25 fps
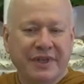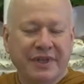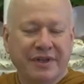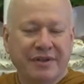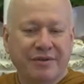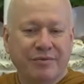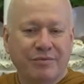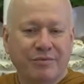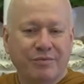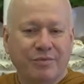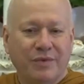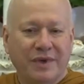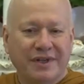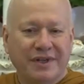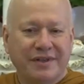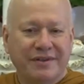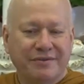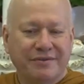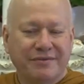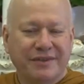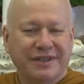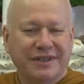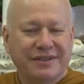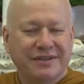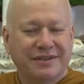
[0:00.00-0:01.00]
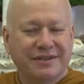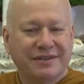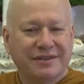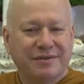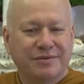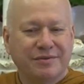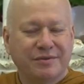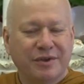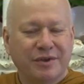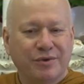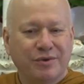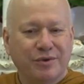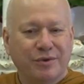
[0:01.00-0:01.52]
one of the reasons
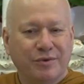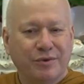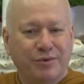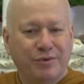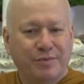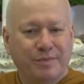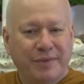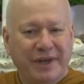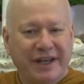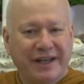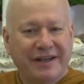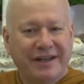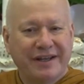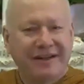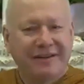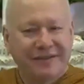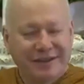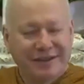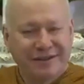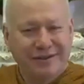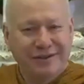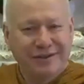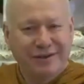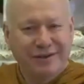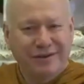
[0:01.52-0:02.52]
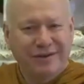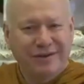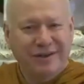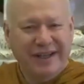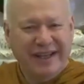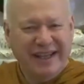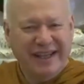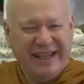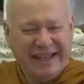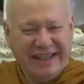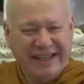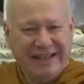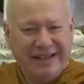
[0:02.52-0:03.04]
Upekkha is not
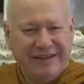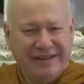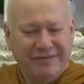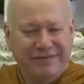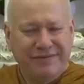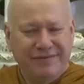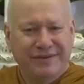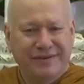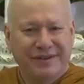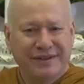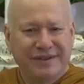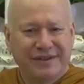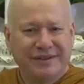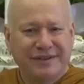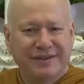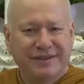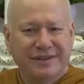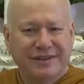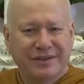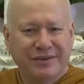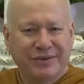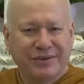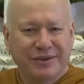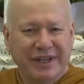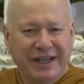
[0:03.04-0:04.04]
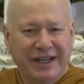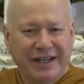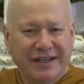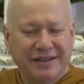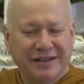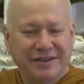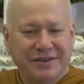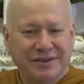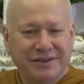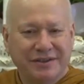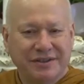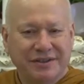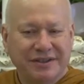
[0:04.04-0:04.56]
indifference or
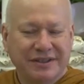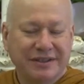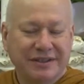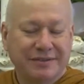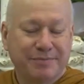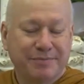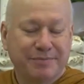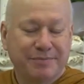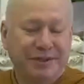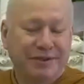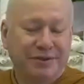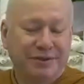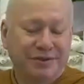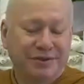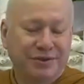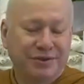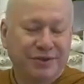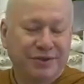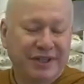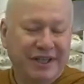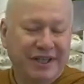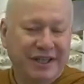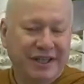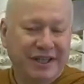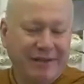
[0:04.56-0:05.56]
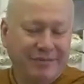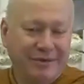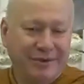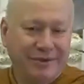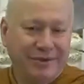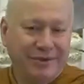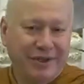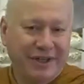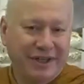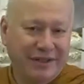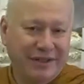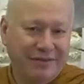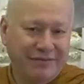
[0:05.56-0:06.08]
negligence is because you keep
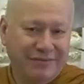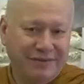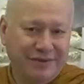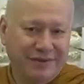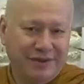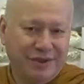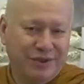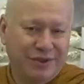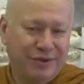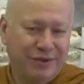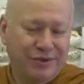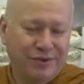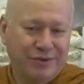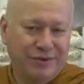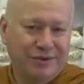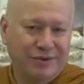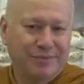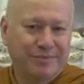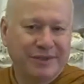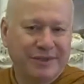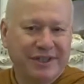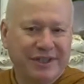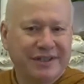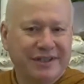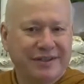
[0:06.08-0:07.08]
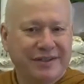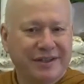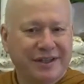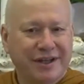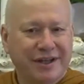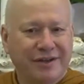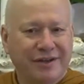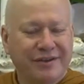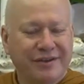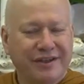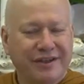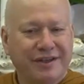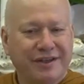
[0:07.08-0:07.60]
your even course, meaning
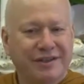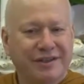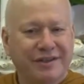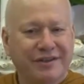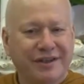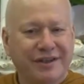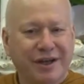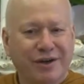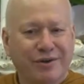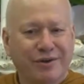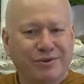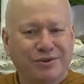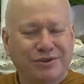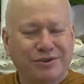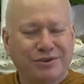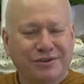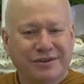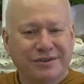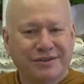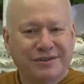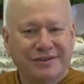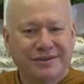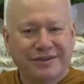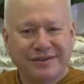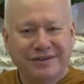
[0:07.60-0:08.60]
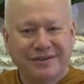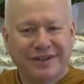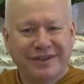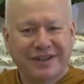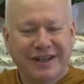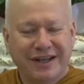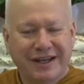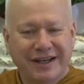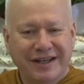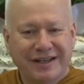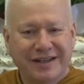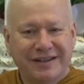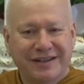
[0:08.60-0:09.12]
the ocean
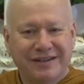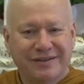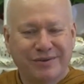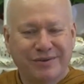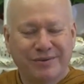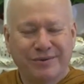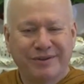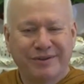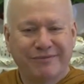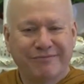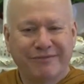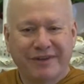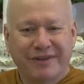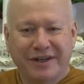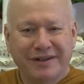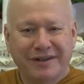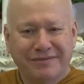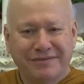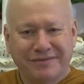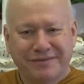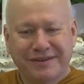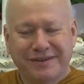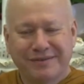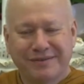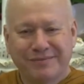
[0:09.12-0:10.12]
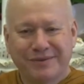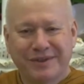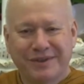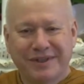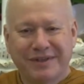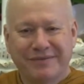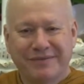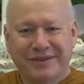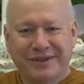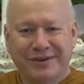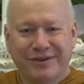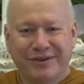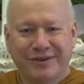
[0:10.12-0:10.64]
liner or the raft,
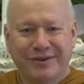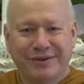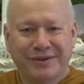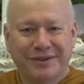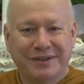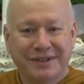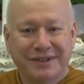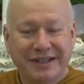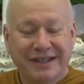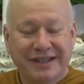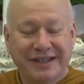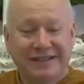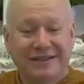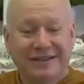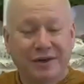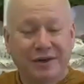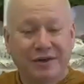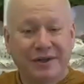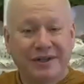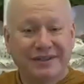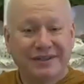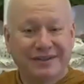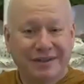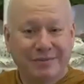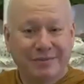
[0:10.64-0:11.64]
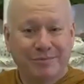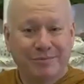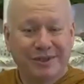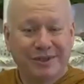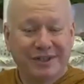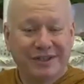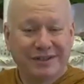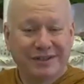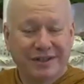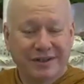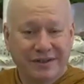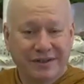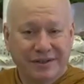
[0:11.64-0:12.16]
whatever you're on, is going somewhere.
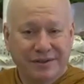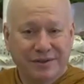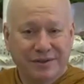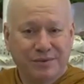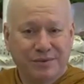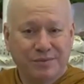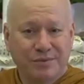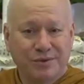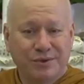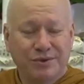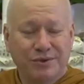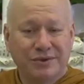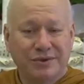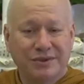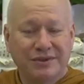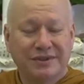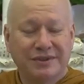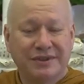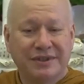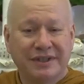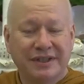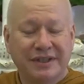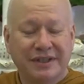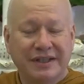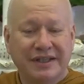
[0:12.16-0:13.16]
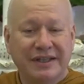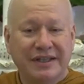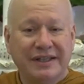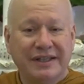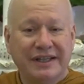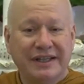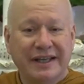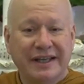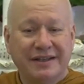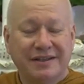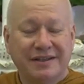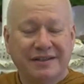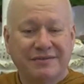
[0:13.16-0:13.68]
It's going towards
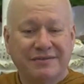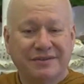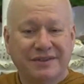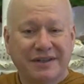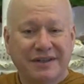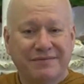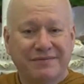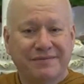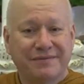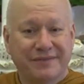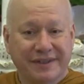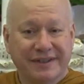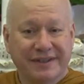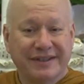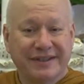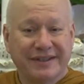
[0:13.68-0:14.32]
the end of suffering,